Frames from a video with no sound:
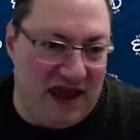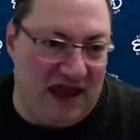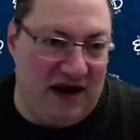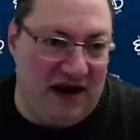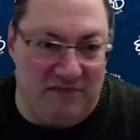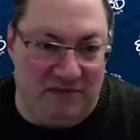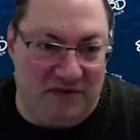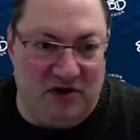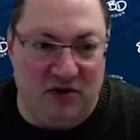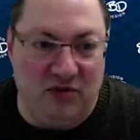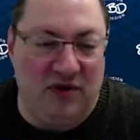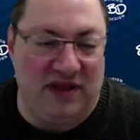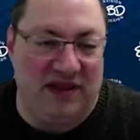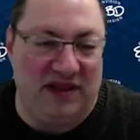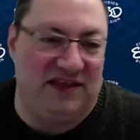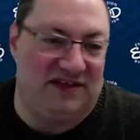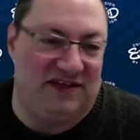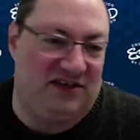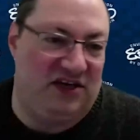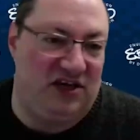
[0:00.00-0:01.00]
and I'm
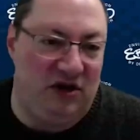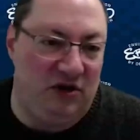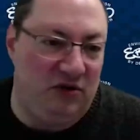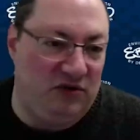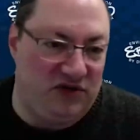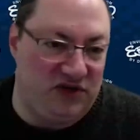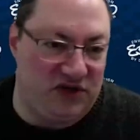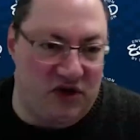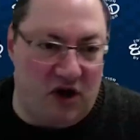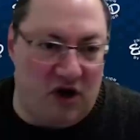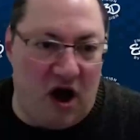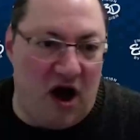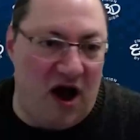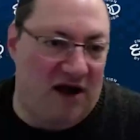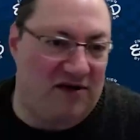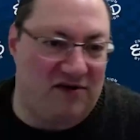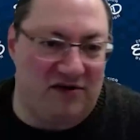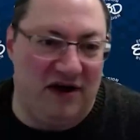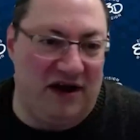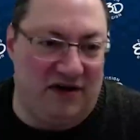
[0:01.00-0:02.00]
doing this huge
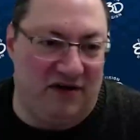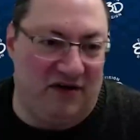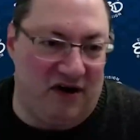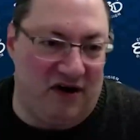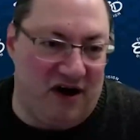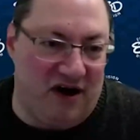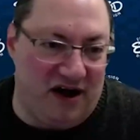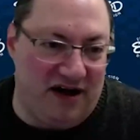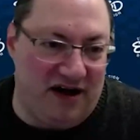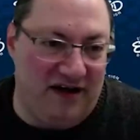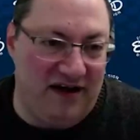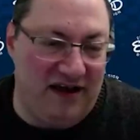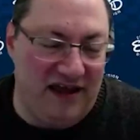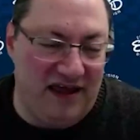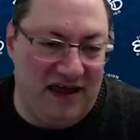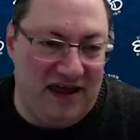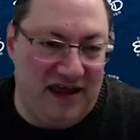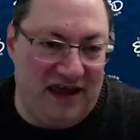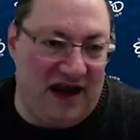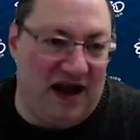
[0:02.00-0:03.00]
talk later on,
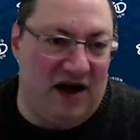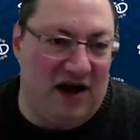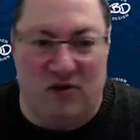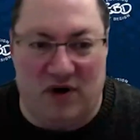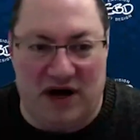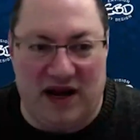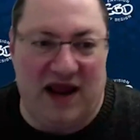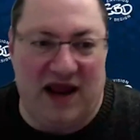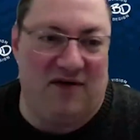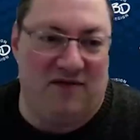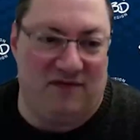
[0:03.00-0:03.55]
and I want to